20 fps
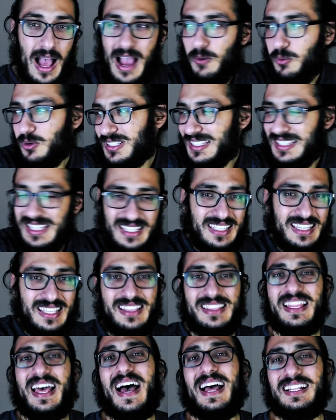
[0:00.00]
I was
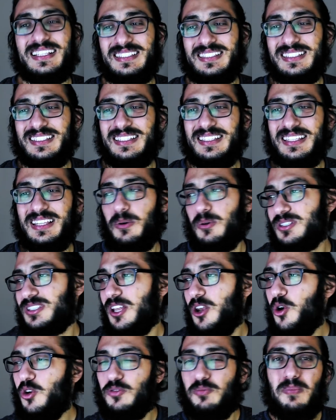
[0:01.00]
thinking that there was
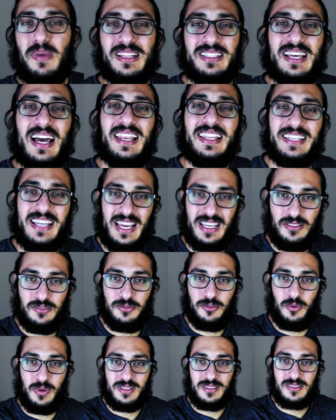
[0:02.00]
a lot of Metallica
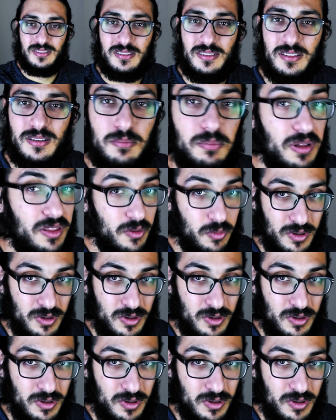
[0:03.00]
influence, but there